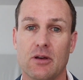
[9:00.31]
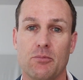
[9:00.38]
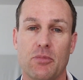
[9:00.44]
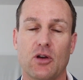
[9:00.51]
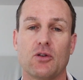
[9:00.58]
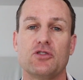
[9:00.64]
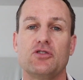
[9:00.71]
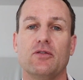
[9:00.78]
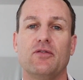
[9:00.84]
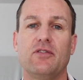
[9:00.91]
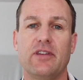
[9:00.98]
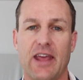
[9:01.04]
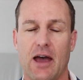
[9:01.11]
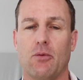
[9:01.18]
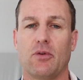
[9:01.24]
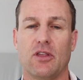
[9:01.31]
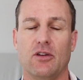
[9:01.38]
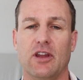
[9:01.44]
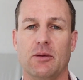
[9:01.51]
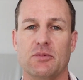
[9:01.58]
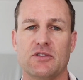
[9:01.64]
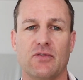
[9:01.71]
because you've dealt with your
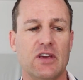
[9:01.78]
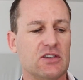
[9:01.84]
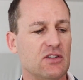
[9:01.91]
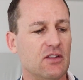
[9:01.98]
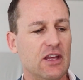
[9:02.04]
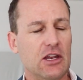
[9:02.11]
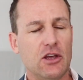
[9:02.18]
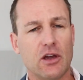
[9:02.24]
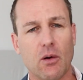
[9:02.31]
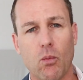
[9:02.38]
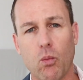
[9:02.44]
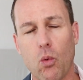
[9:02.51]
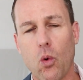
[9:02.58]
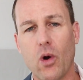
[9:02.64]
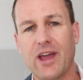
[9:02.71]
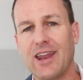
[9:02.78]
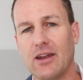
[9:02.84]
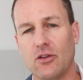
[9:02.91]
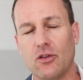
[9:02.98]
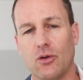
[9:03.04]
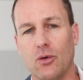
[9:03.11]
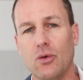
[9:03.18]
deepest fears, and then you can walk
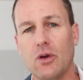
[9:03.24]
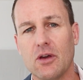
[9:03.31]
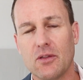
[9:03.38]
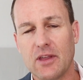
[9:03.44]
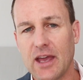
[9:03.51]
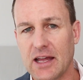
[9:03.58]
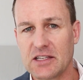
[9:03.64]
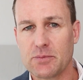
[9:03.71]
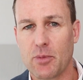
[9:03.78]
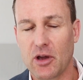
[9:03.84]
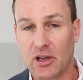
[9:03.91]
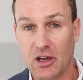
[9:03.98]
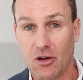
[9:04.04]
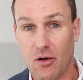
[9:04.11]
into the unspoken